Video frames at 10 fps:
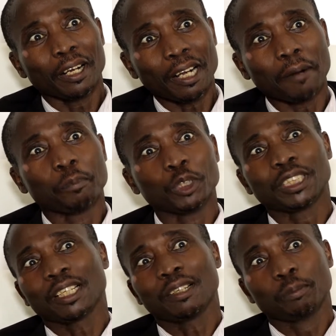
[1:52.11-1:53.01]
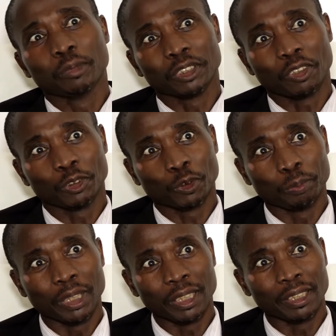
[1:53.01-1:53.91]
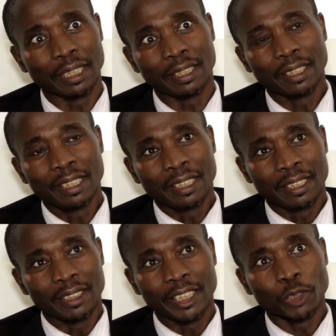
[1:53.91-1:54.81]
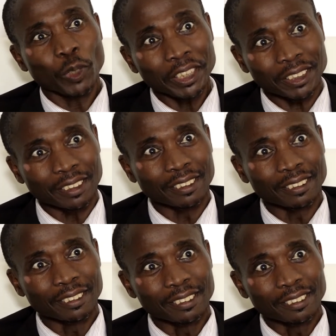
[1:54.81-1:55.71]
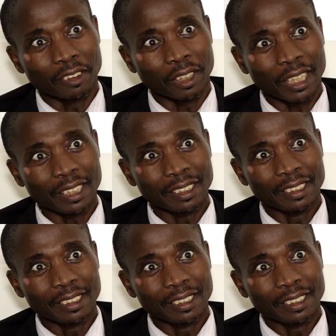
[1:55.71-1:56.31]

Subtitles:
Abuja must also be in the equation, all right?